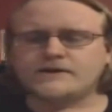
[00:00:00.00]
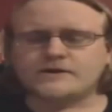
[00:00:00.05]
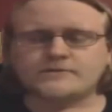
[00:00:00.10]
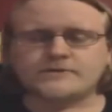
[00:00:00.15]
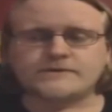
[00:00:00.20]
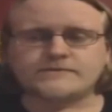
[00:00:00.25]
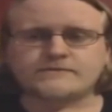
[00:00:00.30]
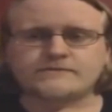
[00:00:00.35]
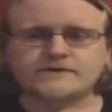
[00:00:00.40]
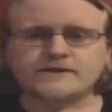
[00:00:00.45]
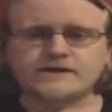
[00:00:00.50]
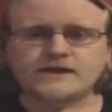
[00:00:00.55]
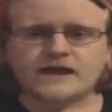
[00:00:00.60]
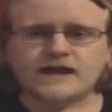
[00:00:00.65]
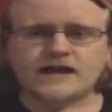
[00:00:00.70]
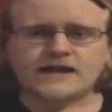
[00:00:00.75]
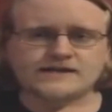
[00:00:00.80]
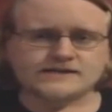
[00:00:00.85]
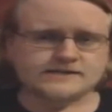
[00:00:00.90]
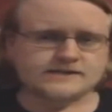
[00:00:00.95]
Later people
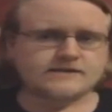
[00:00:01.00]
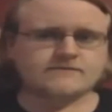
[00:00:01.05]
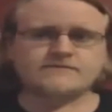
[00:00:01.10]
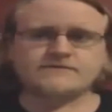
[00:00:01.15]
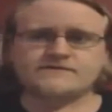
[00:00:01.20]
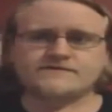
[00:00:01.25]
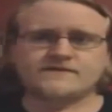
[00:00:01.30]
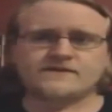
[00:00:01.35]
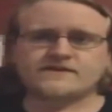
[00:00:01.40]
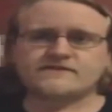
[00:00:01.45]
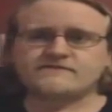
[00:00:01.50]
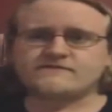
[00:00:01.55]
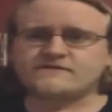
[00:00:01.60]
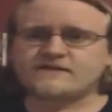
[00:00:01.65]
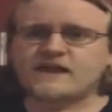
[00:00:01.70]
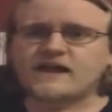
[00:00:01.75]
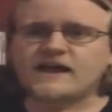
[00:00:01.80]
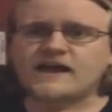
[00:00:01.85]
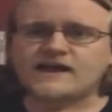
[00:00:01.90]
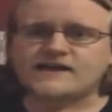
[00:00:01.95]
realized it was fucking
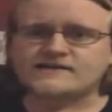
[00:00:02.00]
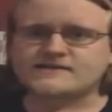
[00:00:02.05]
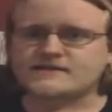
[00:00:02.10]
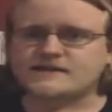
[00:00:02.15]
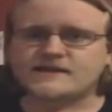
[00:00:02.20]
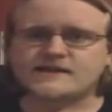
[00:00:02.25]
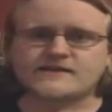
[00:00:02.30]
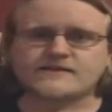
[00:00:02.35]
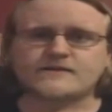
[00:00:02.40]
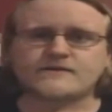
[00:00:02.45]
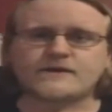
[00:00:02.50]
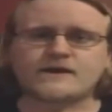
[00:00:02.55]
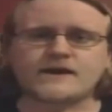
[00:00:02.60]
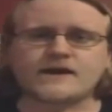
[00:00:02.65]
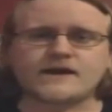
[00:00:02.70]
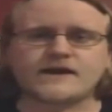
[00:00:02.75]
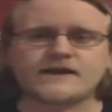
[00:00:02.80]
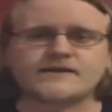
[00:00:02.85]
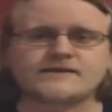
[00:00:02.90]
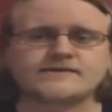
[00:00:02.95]
flies laying their
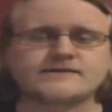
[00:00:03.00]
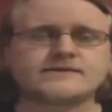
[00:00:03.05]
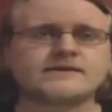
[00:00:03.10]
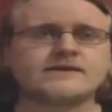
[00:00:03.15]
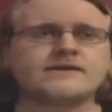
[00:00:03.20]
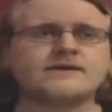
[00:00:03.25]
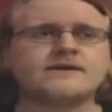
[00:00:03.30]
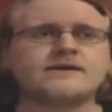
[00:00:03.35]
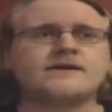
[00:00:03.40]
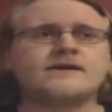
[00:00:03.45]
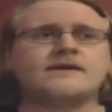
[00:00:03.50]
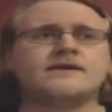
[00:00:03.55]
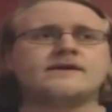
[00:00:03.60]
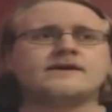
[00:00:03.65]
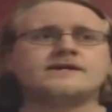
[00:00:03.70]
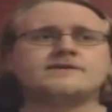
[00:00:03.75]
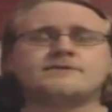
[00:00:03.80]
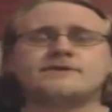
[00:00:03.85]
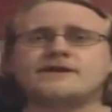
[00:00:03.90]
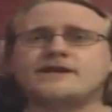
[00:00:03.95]
eggs.
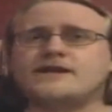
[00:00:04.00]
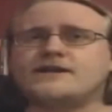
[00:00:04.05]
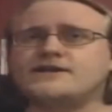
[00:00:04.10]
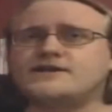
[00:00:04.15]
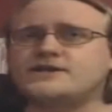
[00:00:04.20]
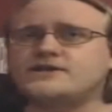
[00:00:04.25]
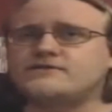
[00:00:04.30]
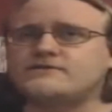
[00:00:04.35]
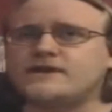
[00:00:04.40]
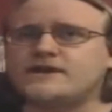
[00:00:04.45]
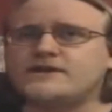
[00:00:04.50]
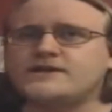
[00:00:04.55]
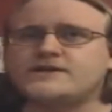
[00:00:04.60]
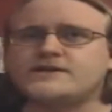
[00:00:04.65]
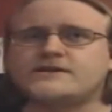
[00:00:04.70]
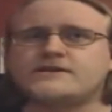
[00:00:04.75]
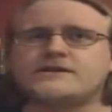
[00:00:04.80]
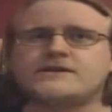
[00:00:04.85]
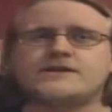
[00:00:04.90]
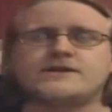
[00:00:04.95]
Spontaneous
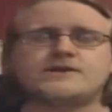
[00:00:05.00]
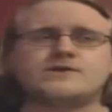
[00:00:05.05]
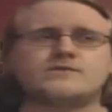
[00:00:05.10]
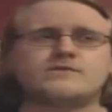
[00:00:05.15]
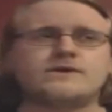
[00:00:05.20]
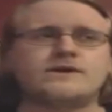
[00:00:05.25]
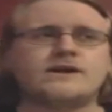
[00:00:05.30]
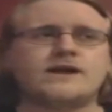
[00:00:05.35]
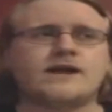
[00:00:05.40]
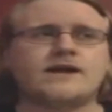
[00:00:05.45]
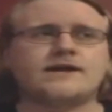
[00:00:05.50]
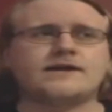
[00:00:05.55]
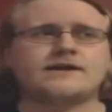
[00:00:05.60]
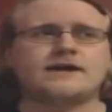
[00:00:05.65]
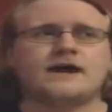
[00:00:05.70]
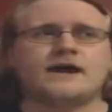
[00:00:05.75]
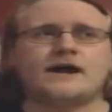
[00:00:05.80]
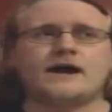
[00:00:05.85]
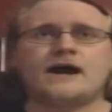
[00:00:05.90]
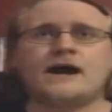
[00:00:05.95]
generation is when a
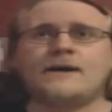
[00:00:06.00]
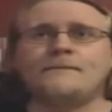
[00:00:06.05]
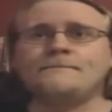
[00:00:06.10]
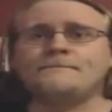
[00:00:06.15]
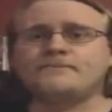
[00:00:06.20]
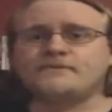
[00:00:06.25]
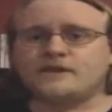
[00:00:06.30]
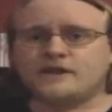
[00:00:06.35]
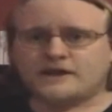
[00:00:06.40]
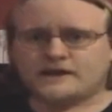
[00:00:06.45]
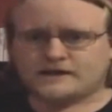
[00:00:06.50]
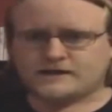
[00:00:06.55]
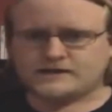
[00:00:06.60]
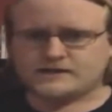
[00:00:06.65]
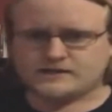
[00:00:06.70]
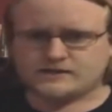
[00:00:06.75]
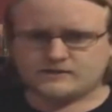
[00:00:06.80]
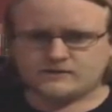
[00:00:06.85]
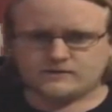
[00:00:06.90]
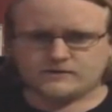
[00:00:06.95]

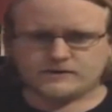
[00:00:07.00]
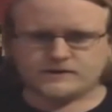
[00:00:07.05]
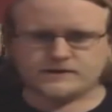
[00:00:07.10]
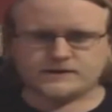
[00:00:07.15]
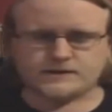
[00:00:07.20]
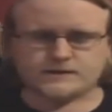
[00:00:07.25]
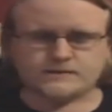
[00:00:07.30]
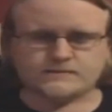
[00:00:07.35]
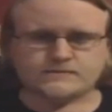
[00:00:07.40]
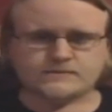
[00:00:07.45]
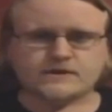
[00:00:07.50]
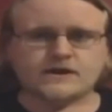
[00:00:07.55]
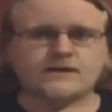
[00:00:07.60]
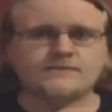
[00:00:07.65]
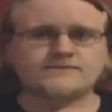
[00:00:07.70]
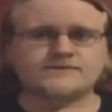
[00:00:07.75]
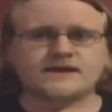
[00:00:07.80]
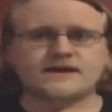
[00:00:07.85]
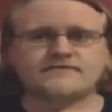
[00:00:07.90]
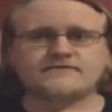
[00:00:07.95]
complex organism
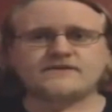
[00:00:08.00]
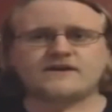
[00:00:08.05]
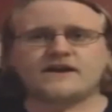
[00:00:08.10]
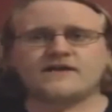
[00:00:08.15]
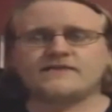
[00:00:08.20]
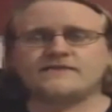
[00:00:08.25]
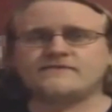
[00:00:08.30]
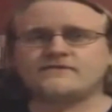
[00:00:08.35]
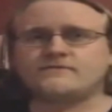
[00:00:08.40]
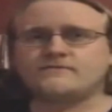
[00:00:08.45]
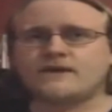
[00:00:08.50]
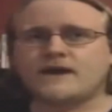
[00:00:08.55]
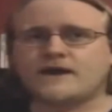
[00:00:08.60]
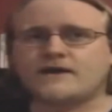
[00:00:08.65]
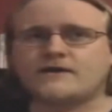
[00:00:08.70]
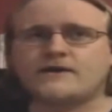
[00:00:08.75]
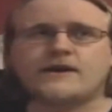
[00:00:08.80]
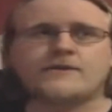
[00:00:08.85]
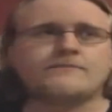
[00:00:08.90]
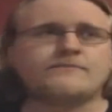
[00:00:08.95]
comes out of non-living
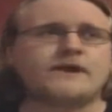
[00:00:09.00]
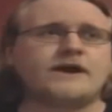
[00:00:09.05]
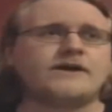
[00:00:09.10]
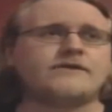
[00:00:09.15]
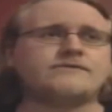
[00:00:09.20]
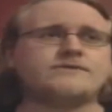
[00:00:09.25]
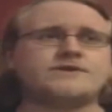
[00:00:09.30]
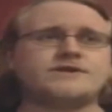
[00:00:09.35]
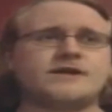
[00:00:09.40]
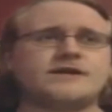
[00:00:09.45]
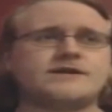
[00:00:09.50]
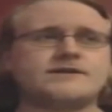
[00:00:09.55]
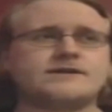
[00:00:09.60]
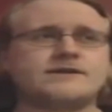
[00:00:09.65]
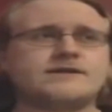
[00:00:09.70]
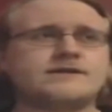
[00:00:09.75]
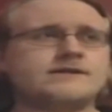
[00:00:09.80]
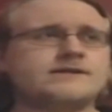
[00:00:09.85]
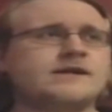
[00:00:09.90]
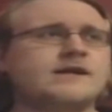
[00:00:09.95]
matter.
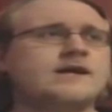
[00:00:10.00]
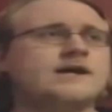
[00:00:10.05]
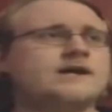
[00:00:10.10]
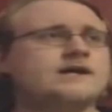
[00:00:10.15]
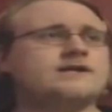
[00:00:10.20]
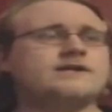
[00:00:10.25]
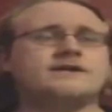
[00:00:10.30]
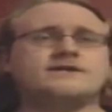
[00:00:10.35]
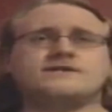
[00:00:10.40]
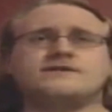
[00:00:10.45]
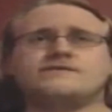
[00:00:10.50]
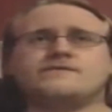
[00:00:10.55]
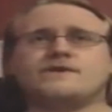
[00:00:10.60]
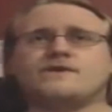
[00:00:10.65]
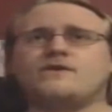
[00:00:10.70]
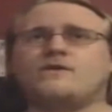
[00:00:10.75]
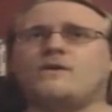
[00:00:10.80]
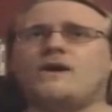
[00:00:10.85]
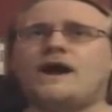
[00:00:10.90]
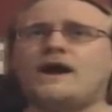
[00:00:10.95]
Abiogenesis doesn't
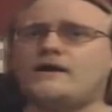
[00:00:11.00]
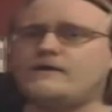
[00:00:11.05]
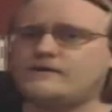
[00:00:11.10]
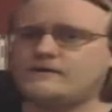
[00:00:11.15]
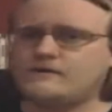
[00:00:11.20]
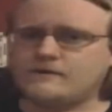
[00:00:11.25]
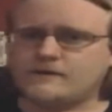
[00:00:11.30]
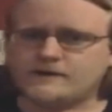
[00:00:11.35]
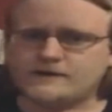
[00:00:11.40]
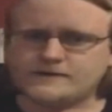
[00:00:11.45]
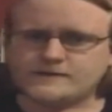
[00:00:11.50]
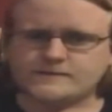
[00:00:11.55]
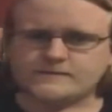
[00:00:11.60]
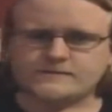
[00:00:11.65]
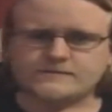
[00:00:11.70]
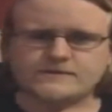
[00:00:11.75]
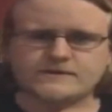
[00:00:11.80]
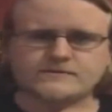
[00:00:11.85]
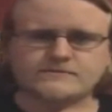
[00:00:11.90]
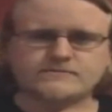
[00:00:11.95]
require the
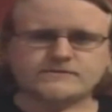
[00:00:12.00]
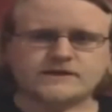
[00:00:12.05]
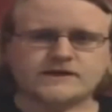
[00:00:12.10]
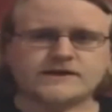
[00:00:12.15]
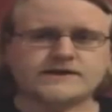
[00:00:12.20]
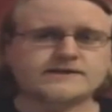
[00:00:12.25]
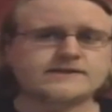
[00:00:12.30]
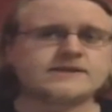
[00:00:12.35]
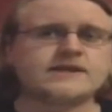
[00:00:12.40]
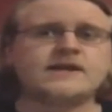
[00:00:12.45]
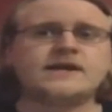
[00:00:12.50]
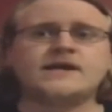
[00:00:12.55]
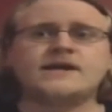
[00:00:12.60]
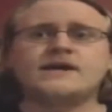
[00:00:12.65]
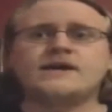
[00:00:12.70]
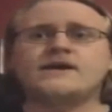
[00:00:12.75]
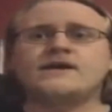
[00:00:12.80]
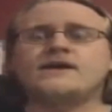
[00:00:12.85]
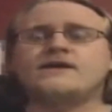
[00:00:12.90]
organism to be complex.